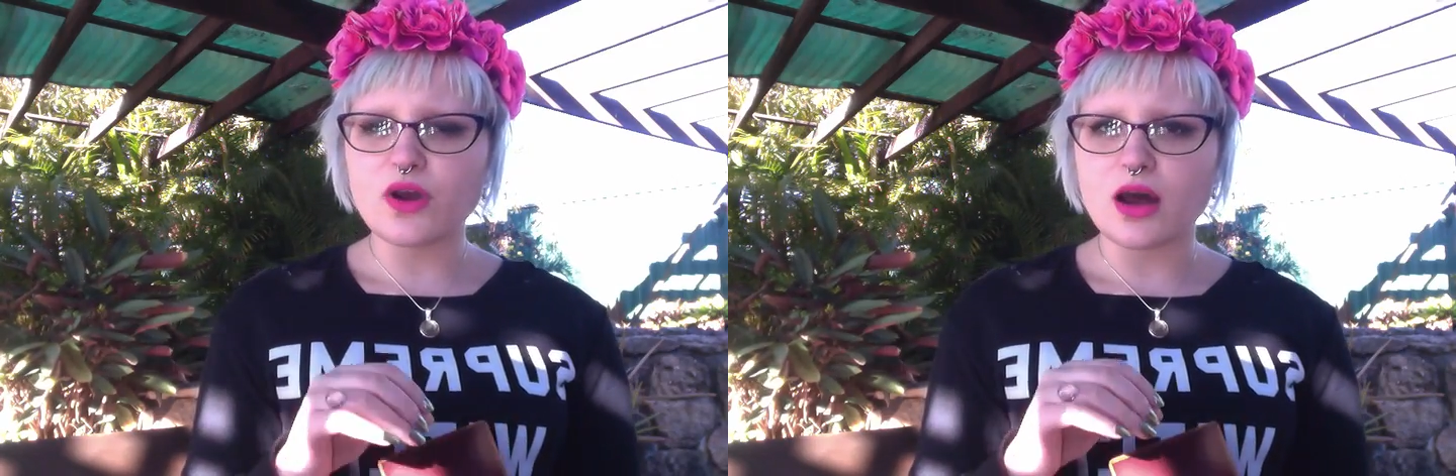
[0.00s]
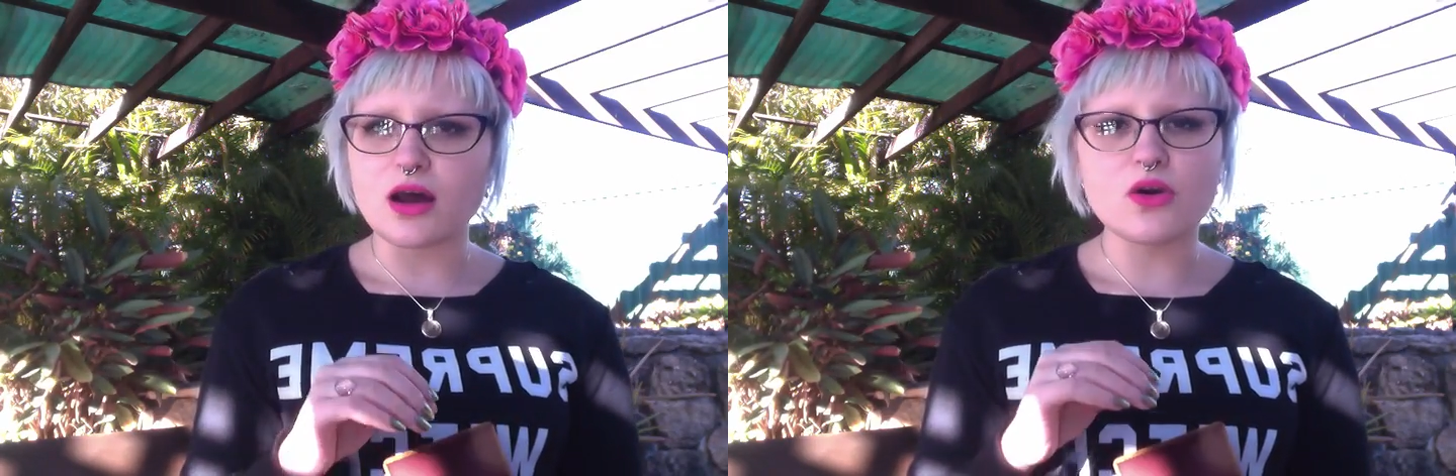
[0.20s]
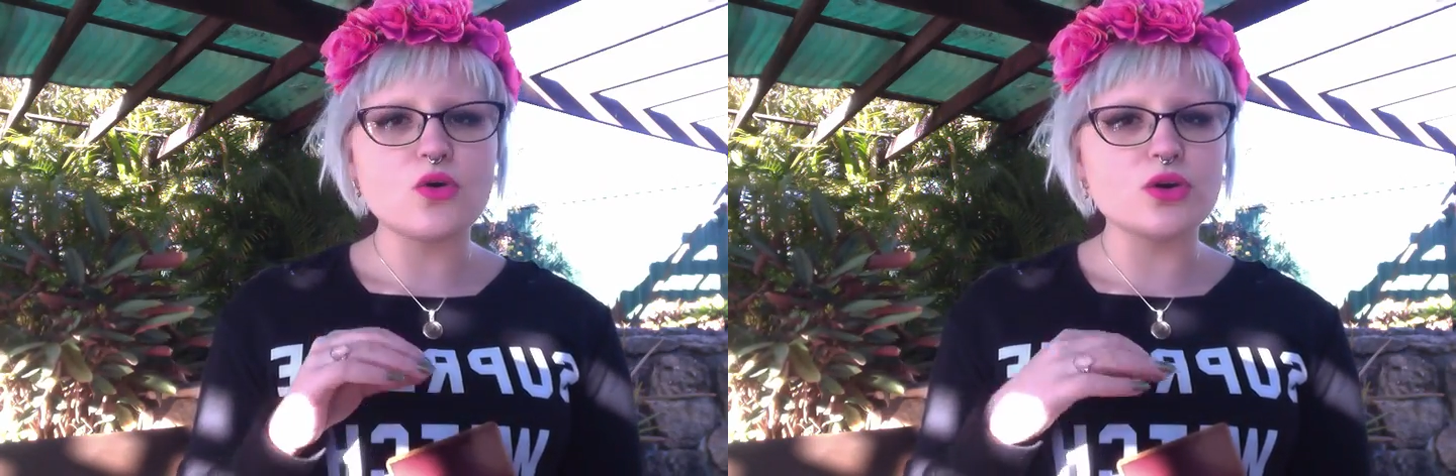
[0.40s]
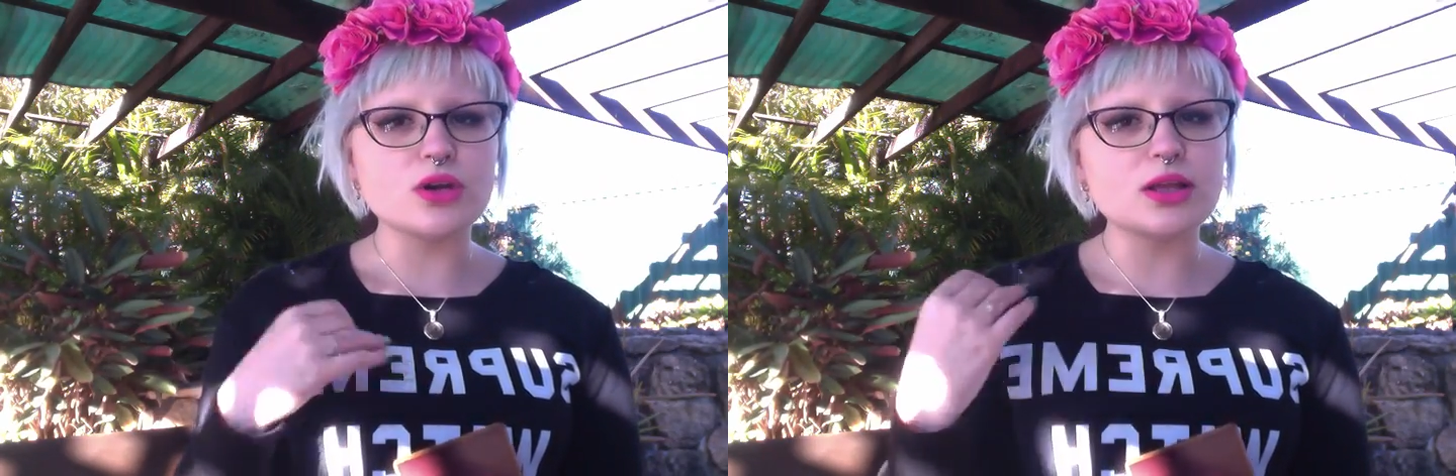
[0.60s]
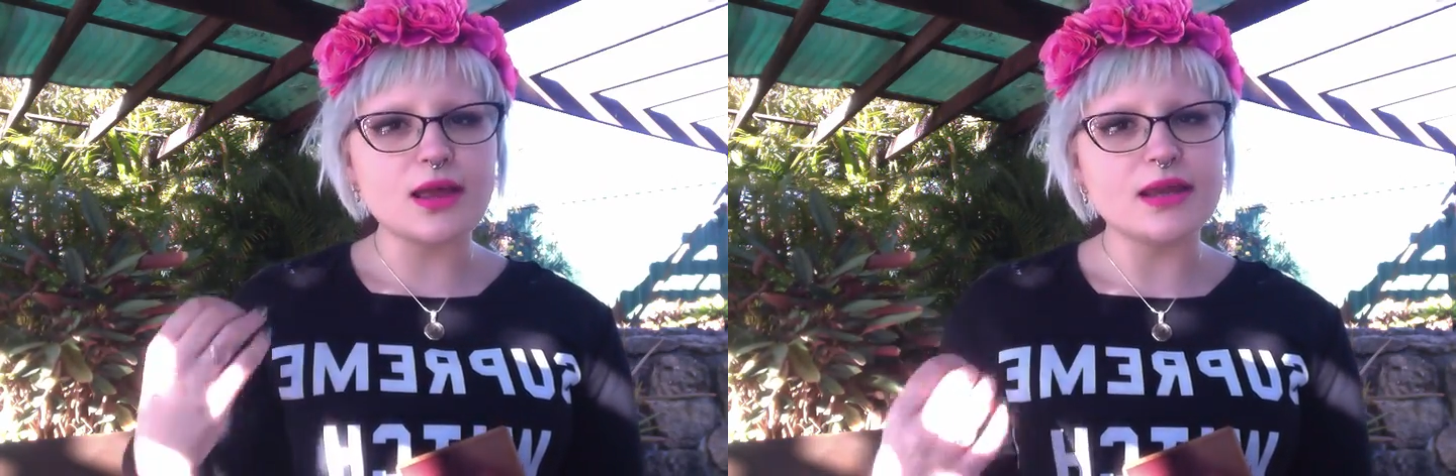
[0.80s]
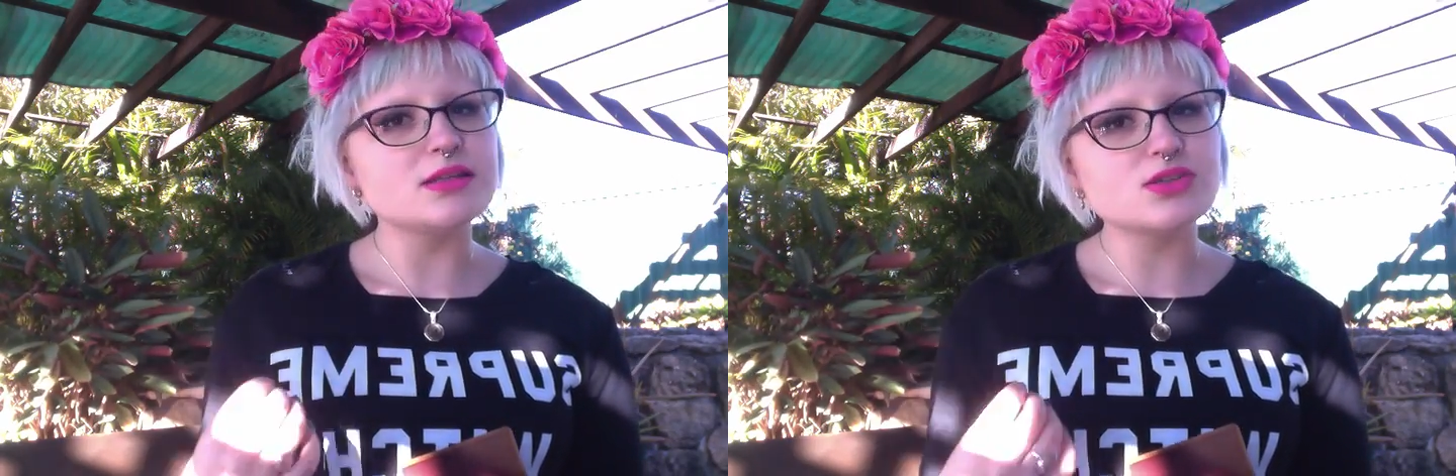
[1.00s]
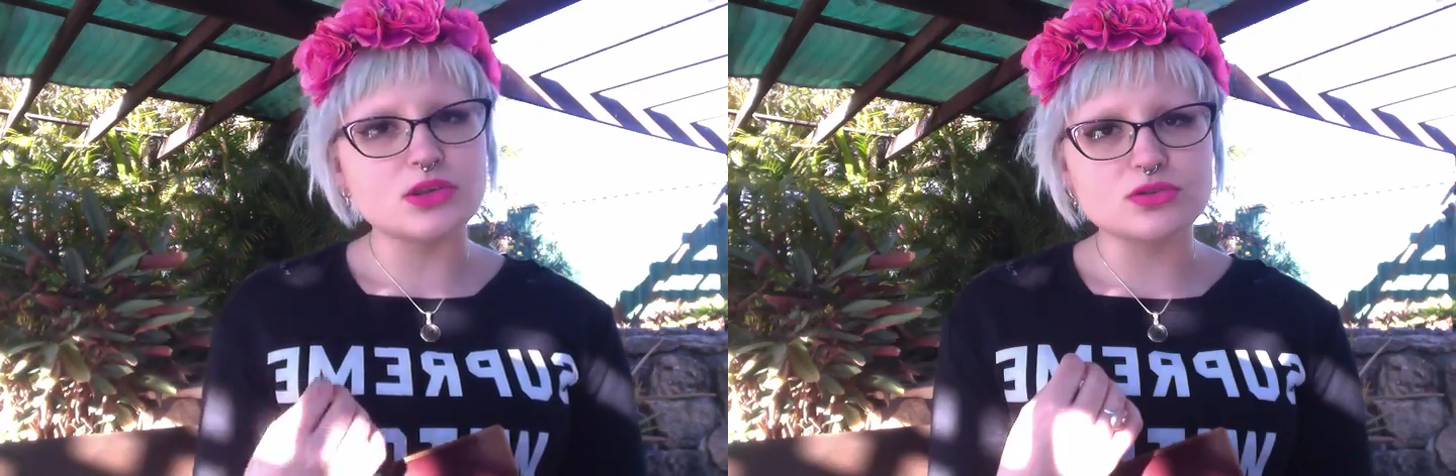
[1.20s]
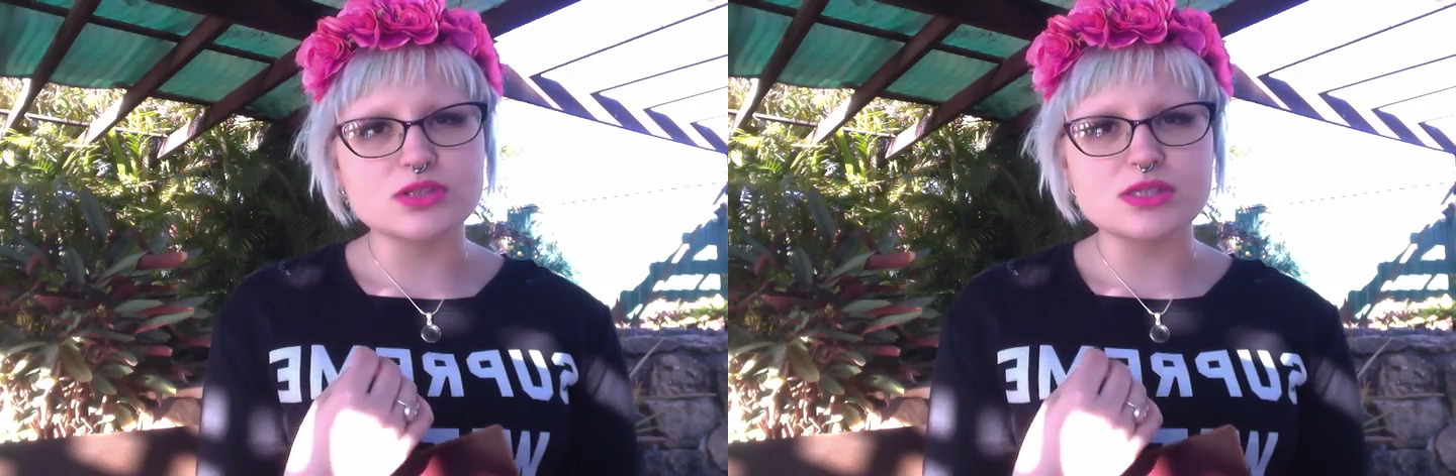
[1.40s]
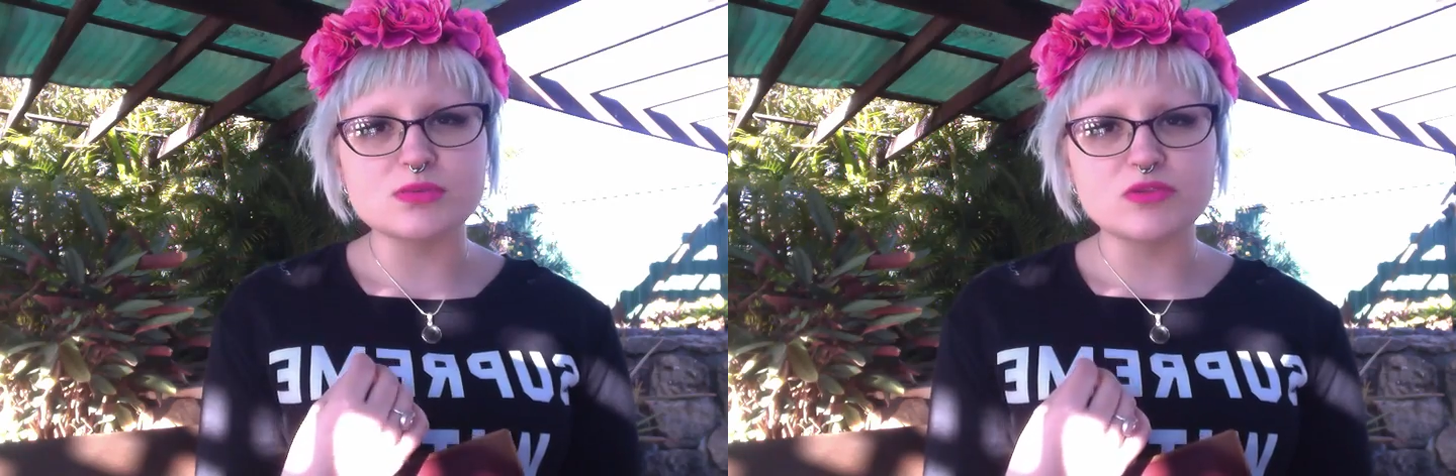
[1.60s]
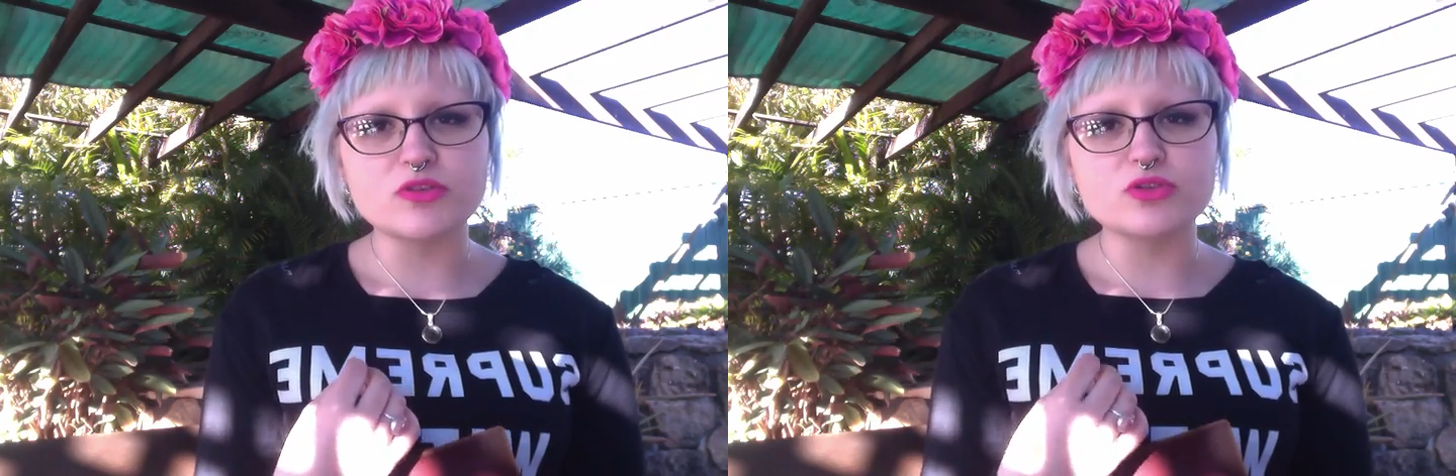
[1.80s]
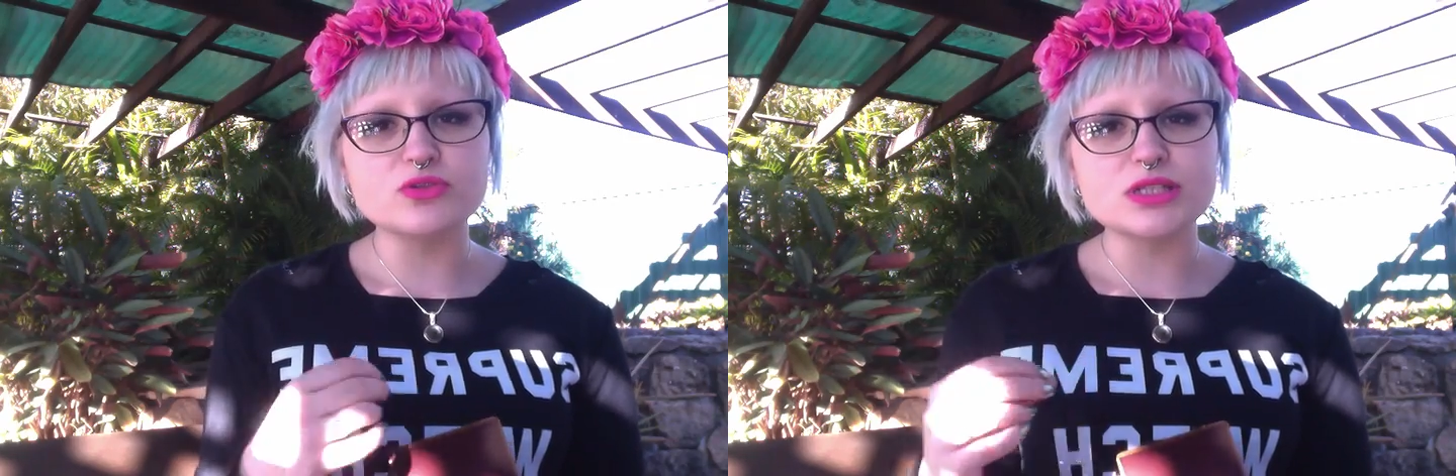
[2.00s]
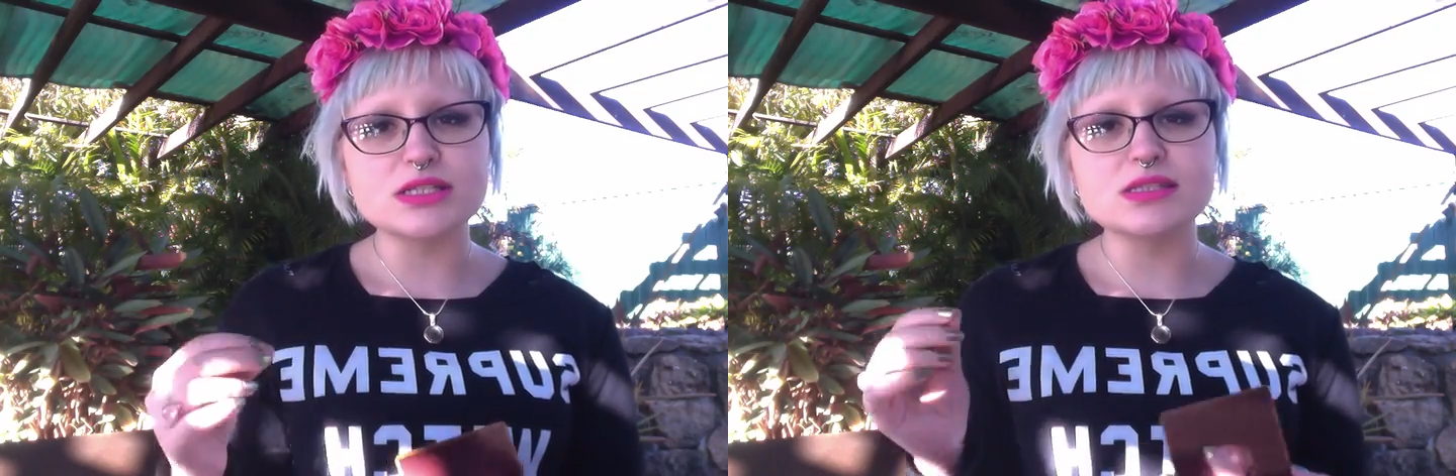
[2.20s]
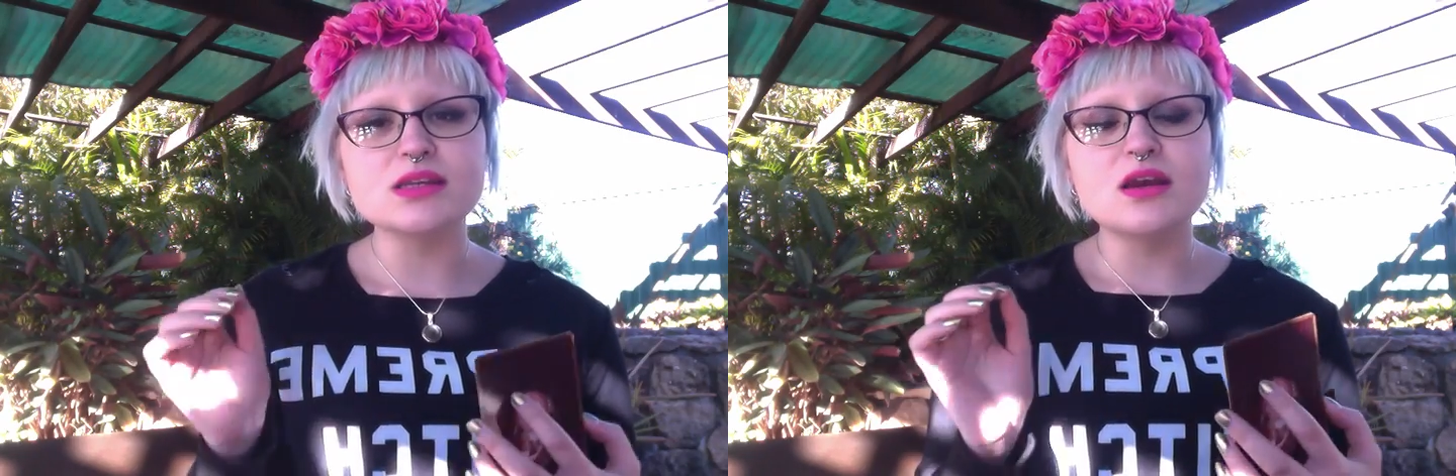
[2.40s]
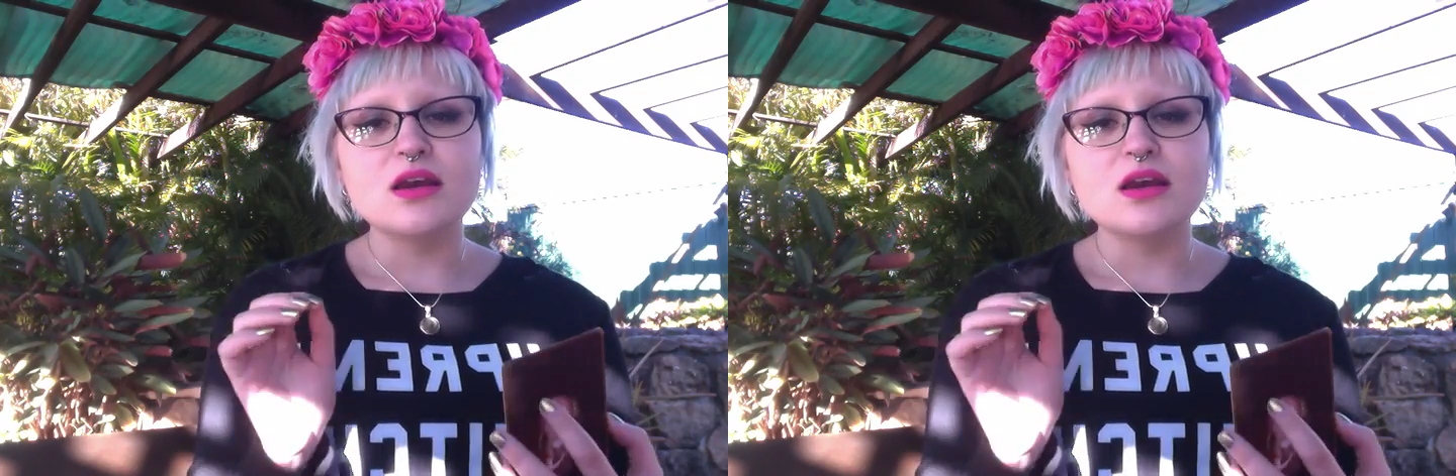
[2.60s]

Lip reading: or a client is going through some difficulties,